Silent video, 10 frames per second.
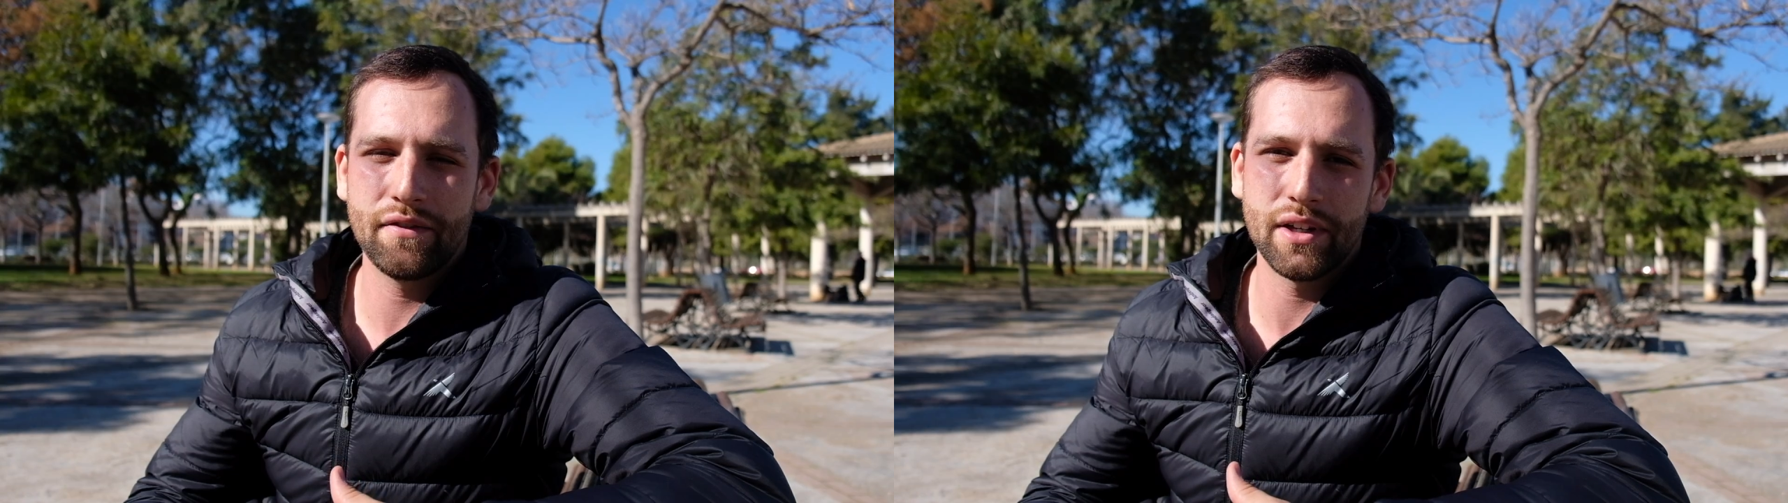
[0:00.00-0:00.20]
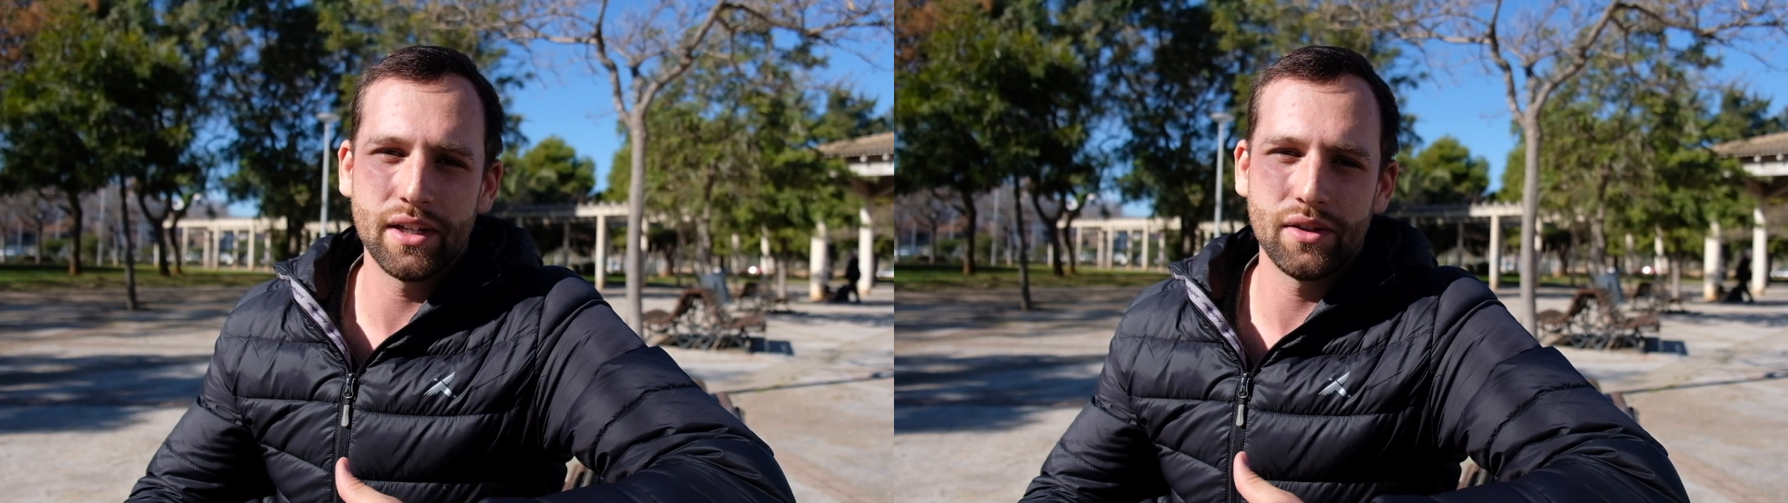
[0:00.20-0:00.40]

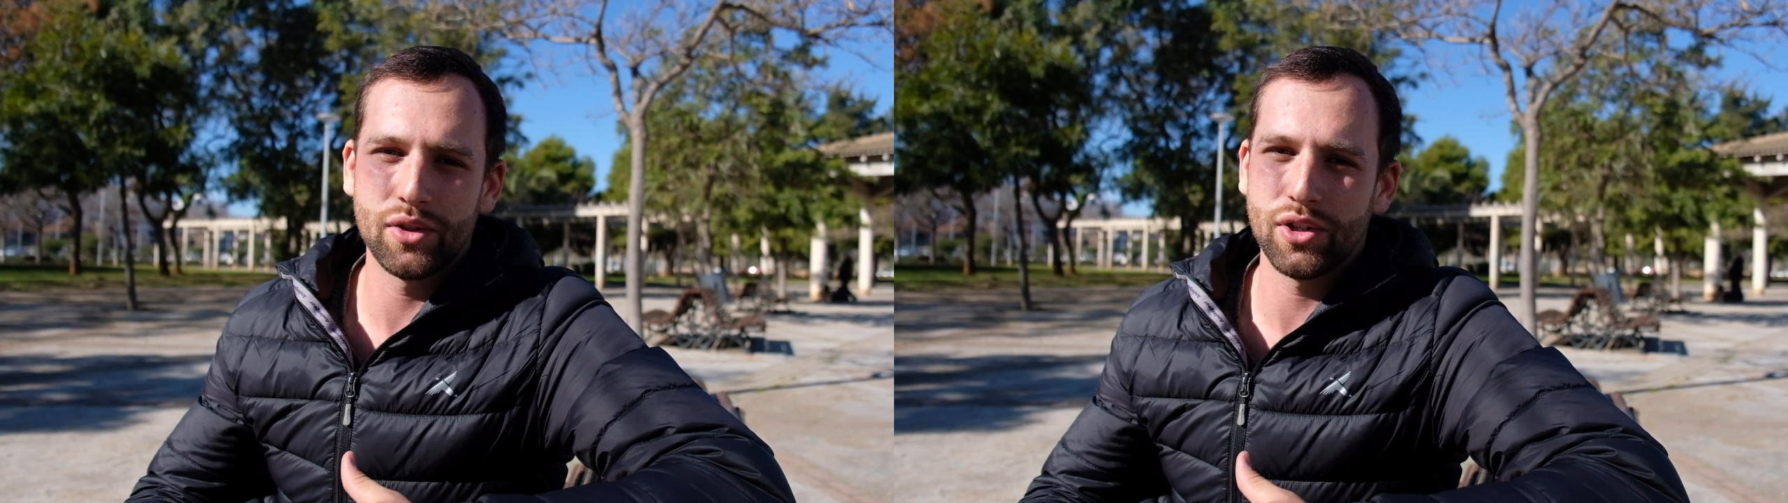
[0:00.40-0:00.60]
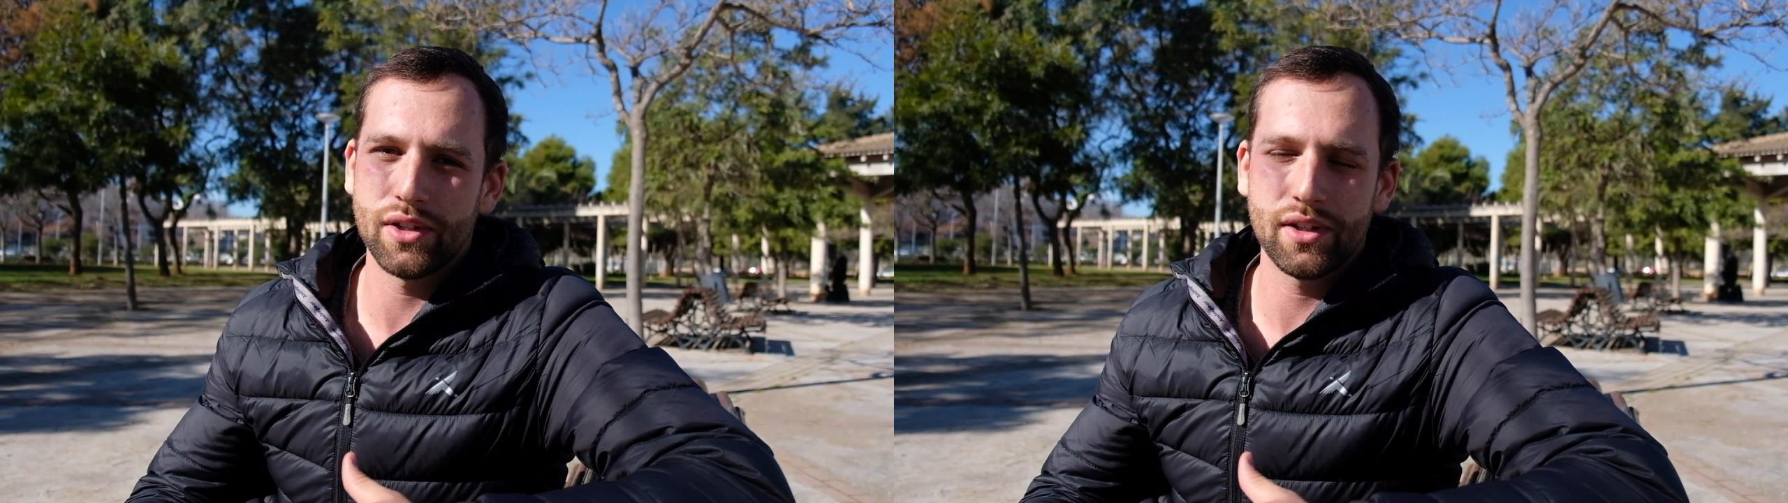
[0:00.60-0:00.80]
is
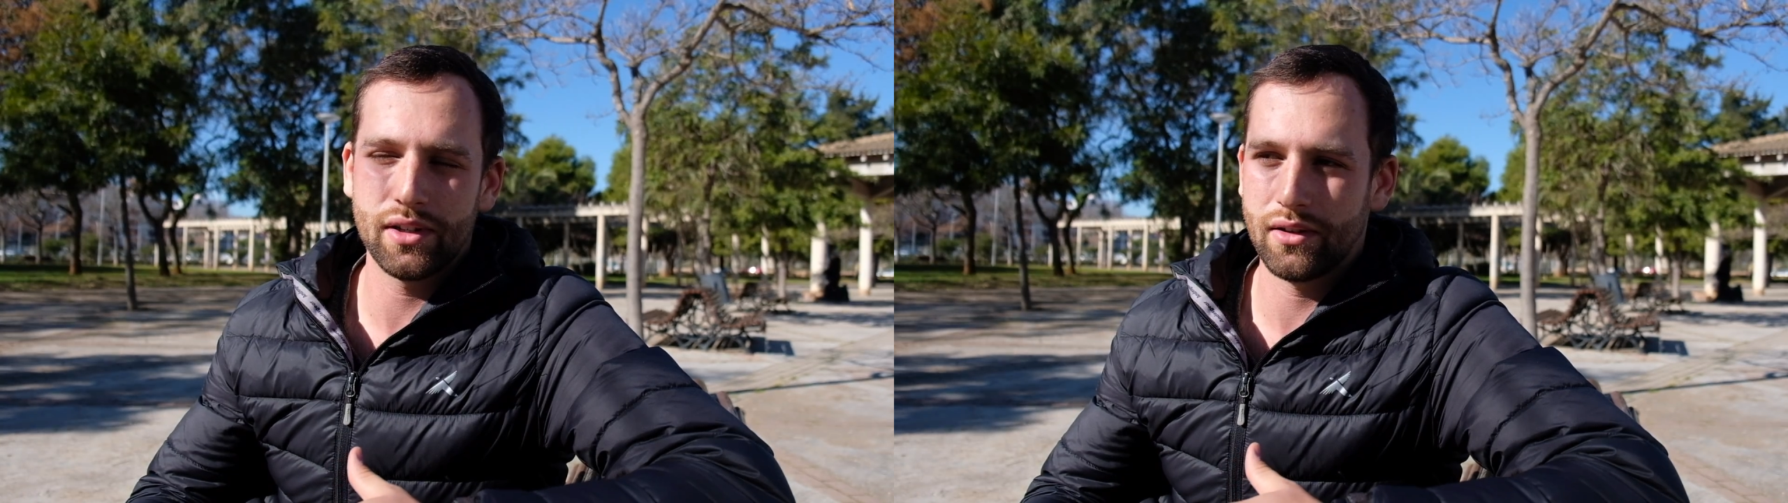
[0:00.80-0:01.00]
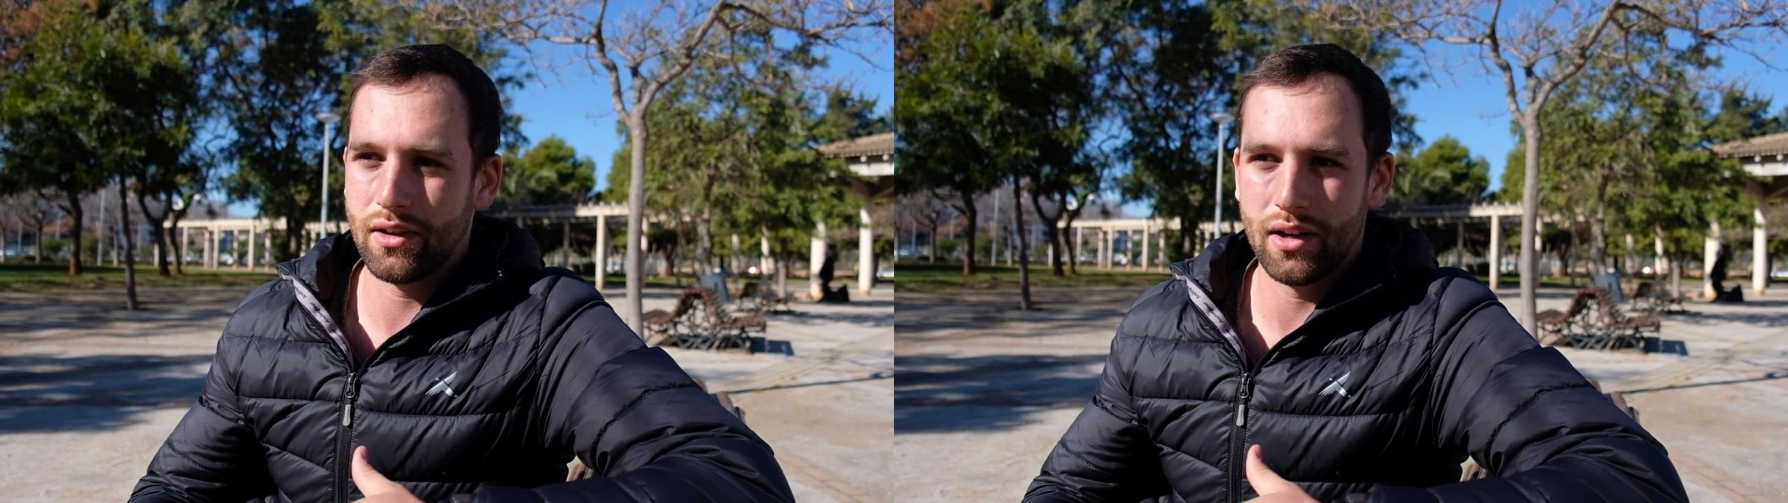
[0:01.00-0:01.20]
just
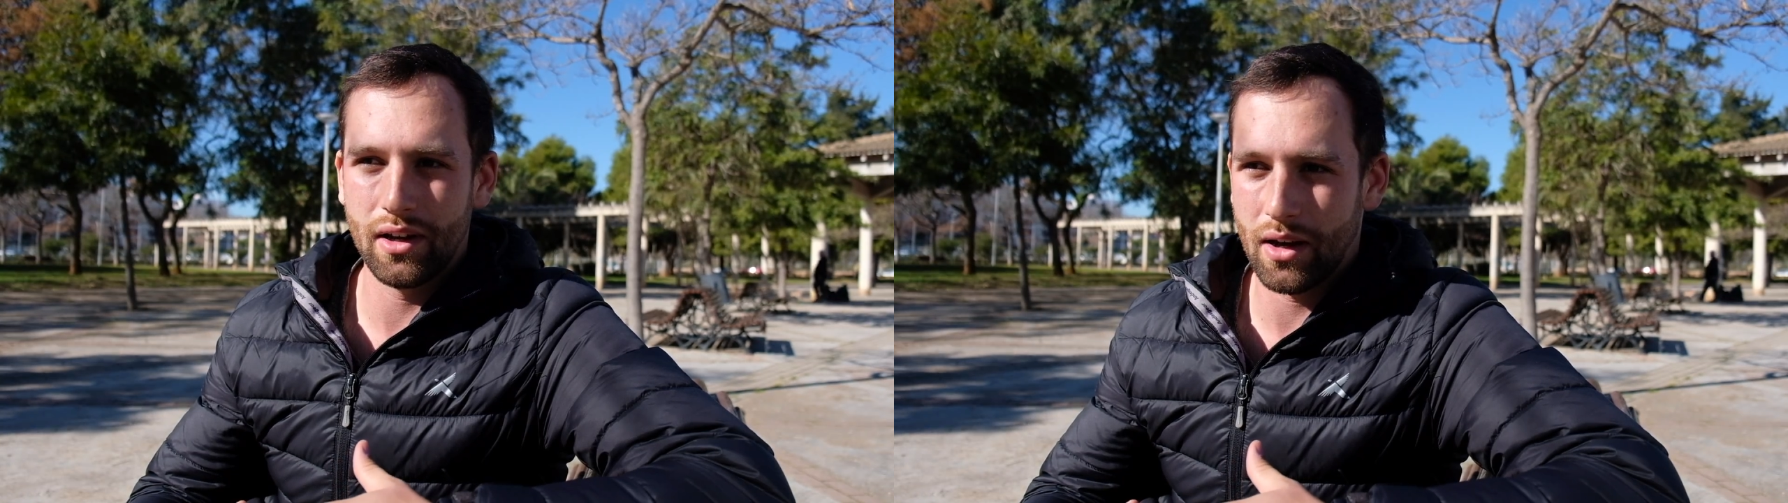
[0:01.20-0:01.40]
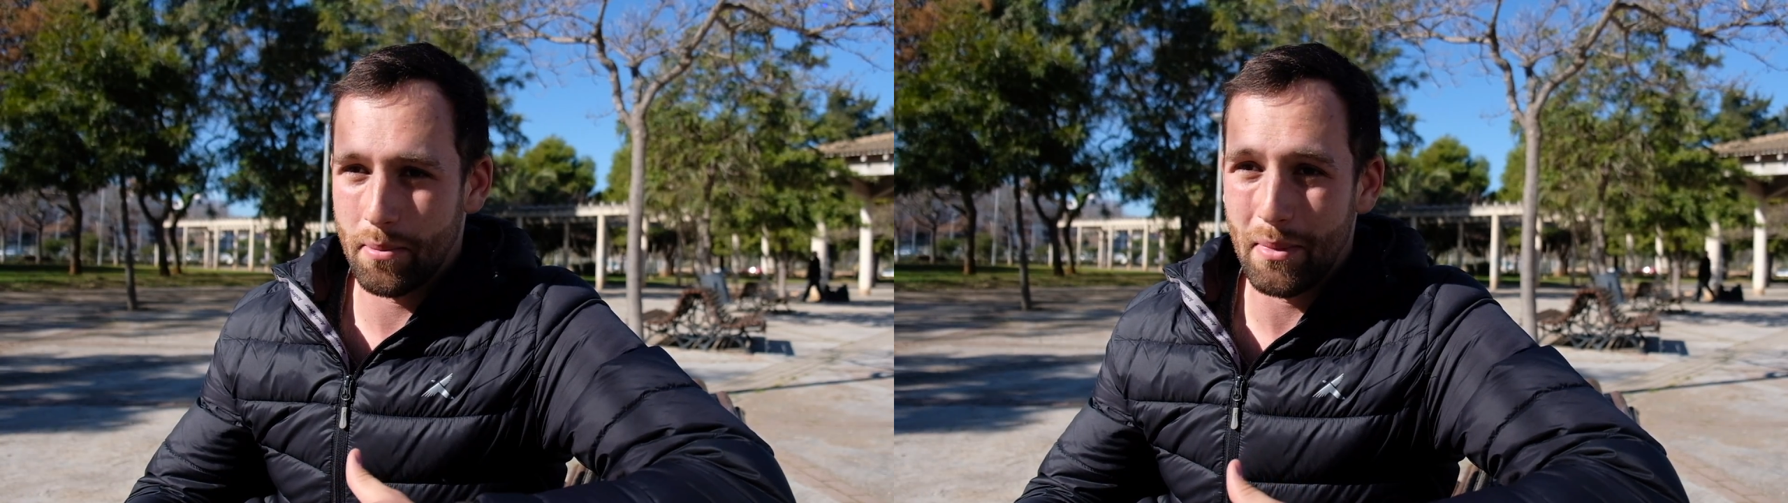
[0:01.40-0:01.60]

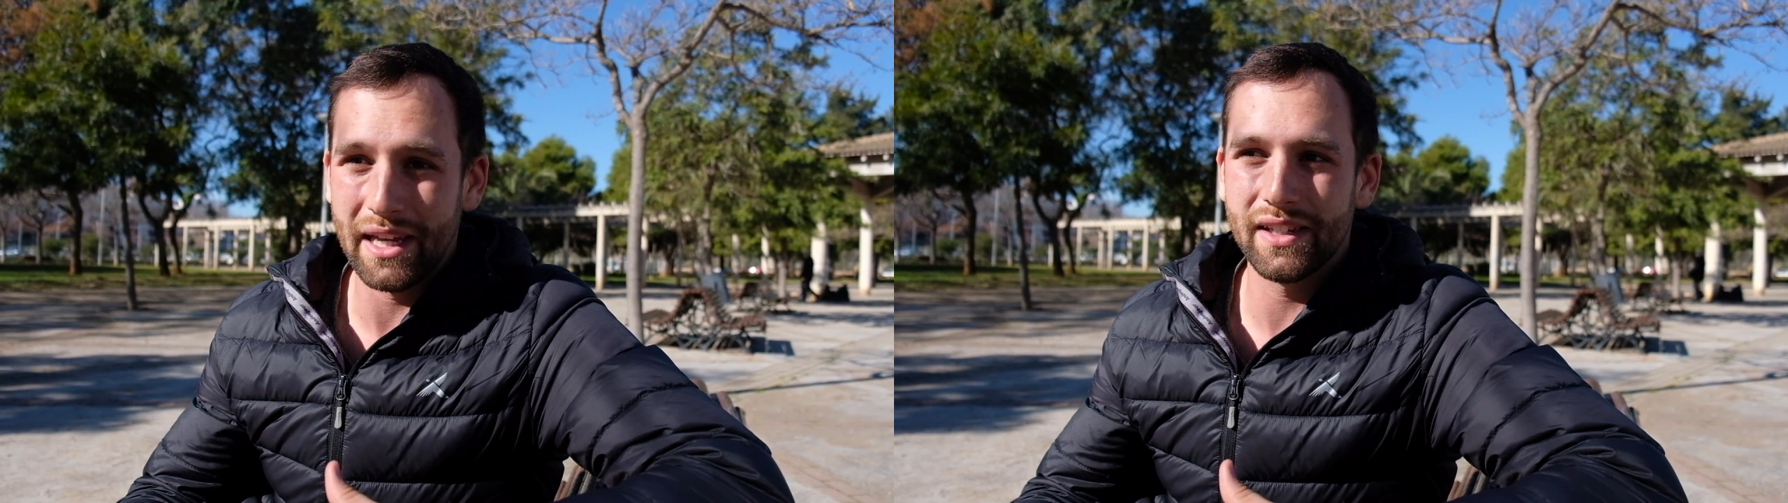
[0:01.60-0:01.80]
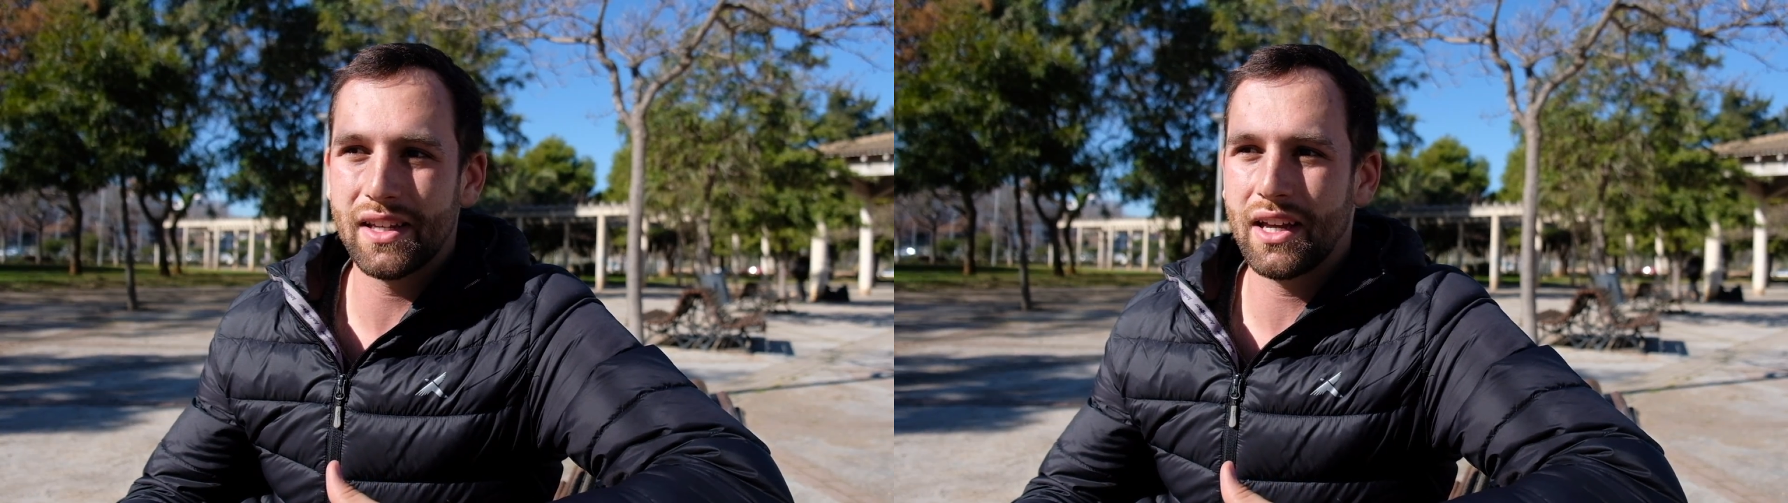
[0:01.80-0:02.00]

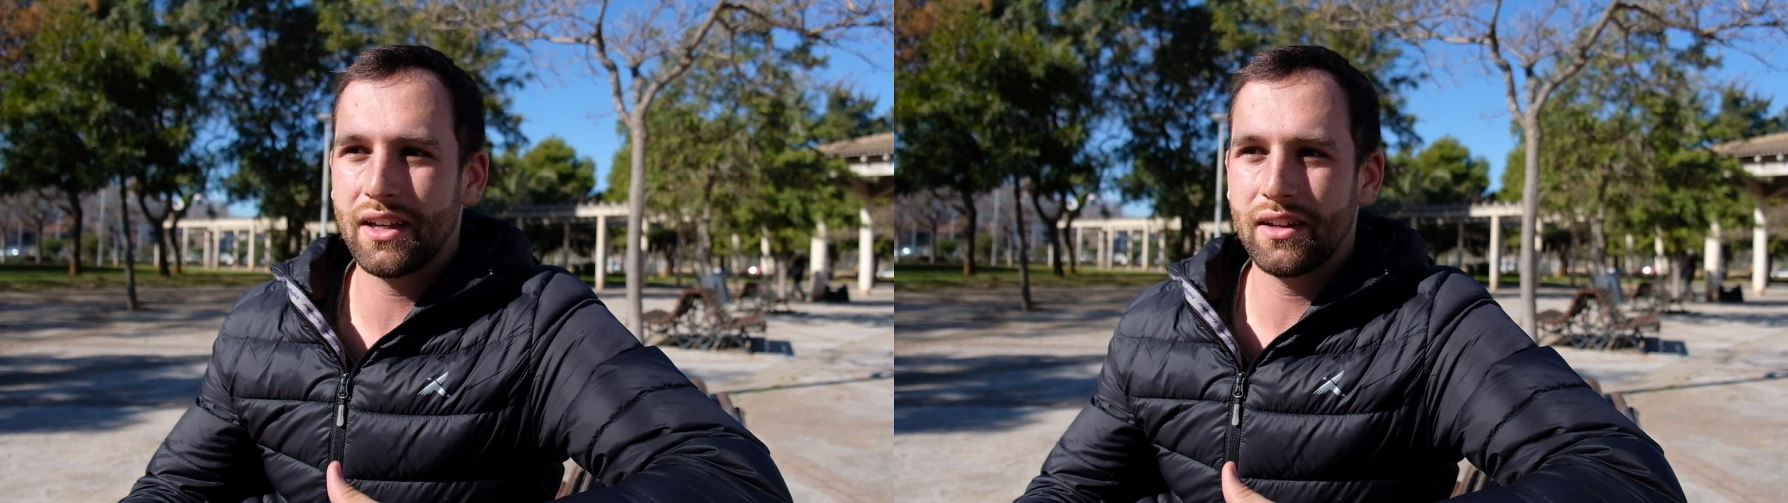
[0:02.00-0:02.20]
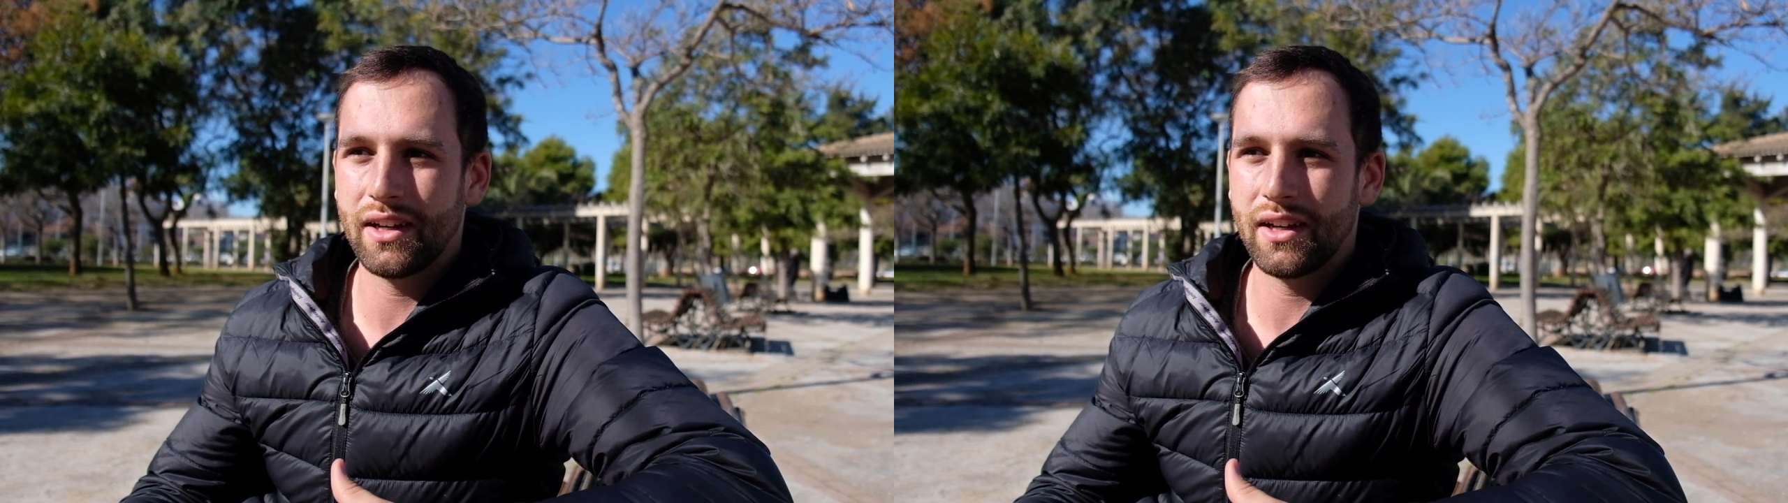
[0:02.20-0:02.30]
amazing.